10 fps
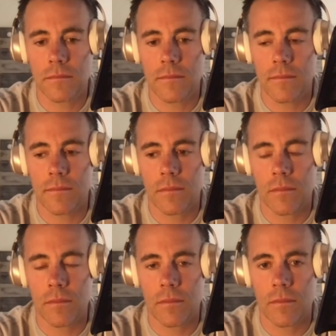
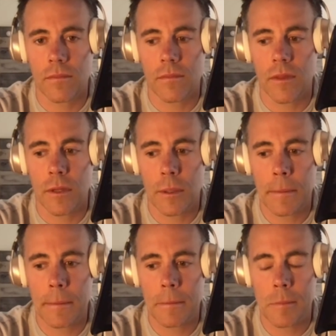
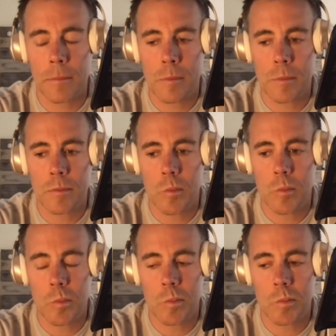No words are spoken by the person on screen.